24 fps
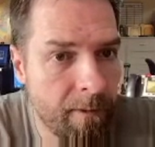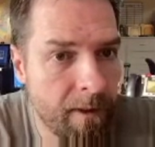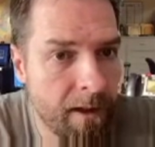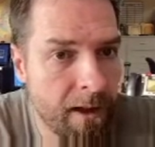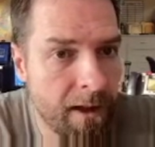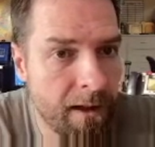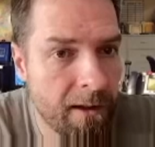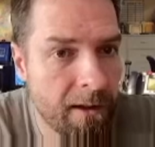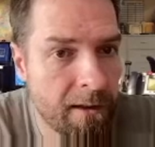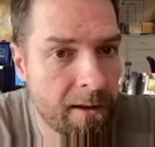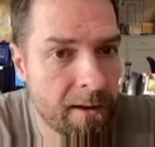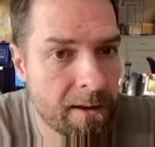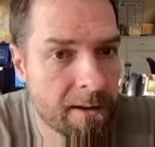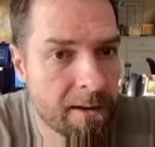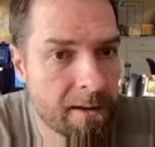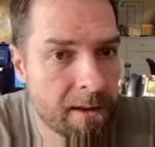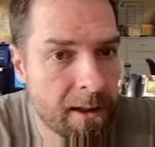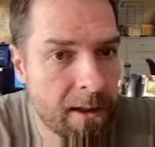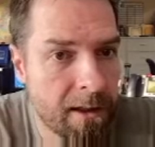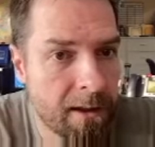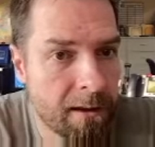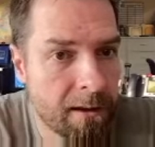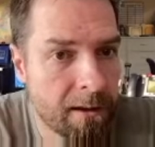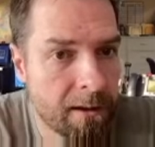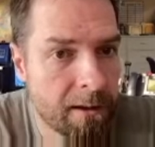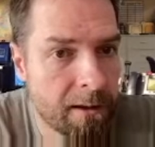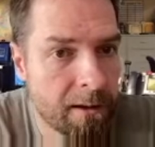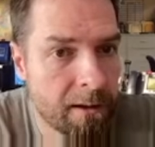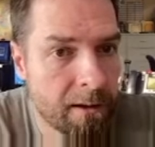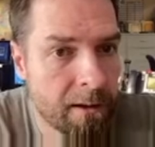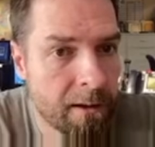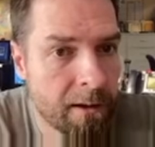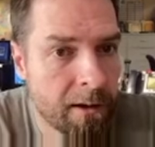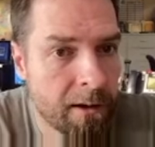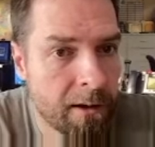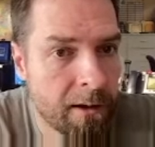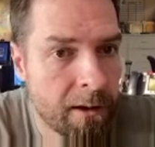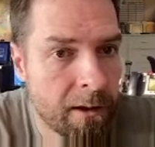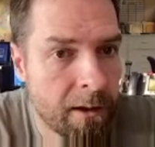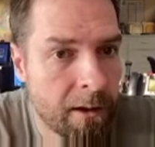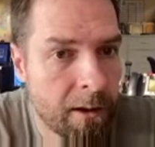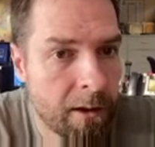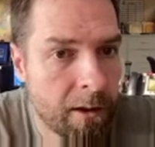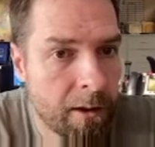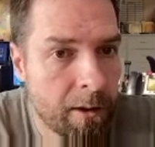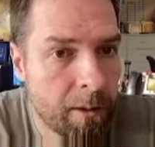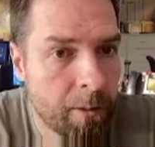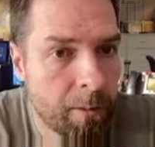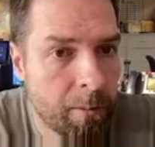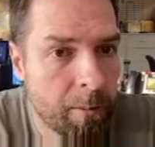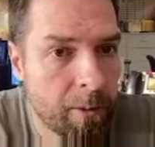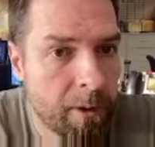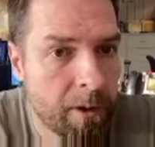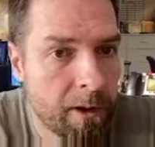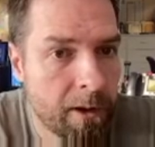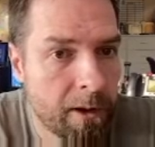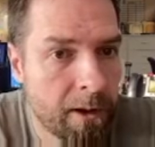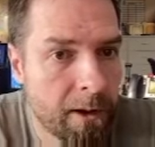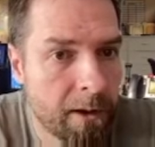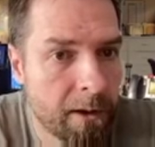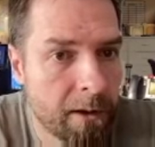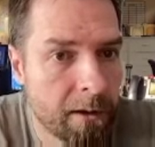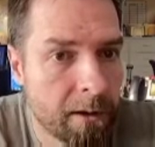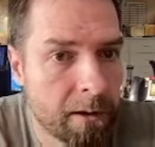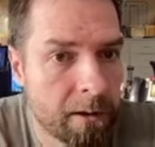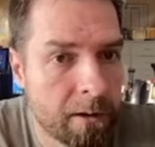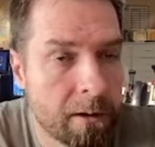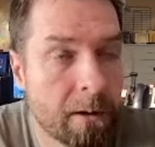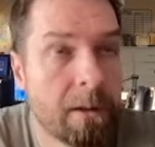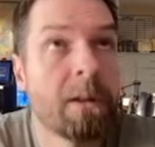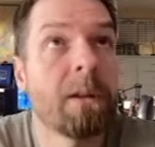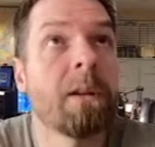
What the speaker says: in this data. But here,